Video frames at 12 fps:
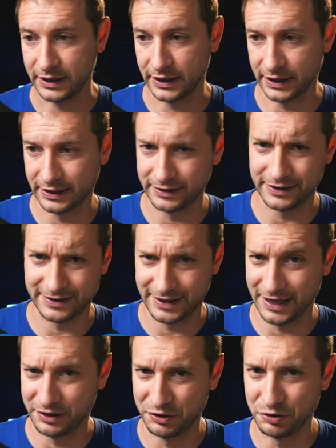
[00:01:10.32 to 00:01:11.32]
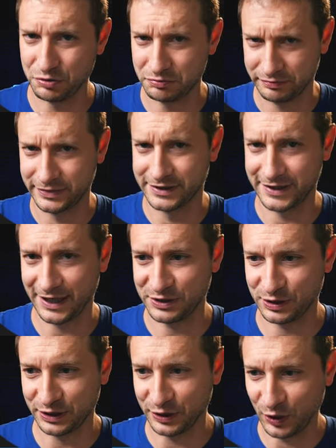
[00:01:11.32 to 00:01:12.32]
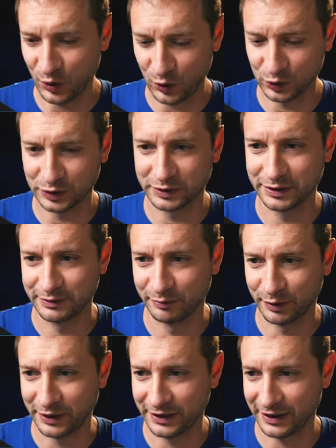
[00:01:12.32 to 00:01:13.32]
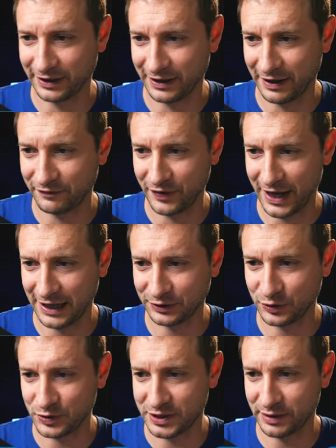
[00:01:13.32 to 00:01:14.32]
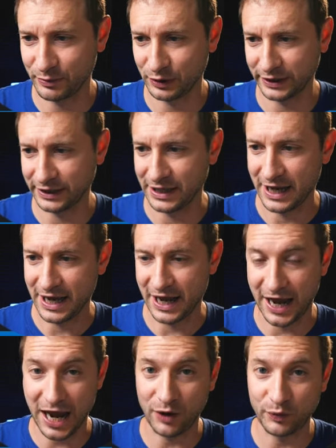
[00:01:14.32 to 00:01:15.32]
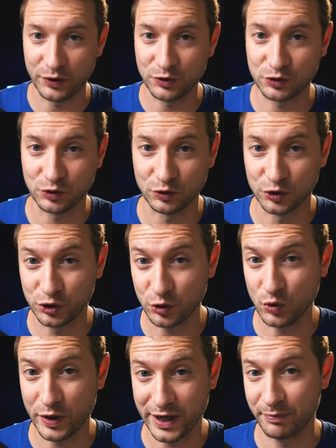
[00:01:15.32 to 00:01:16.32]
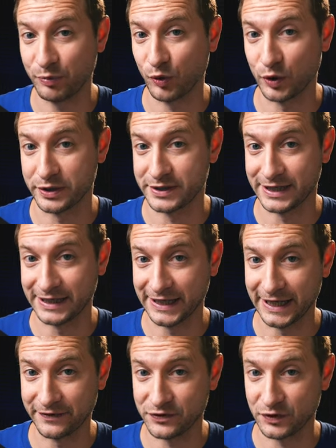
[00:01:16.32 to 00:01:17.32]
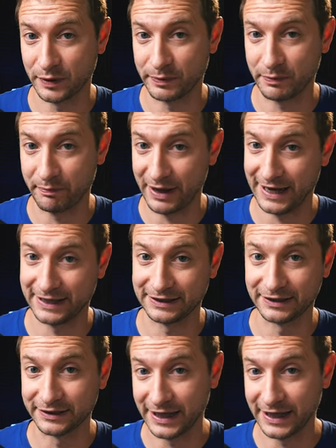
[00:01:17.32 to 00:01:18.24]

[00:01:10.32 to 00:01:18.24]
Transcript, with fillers: and it's not new. It's actually old, but uh, I've had to simulate how we used to do imports in NativeScript back in the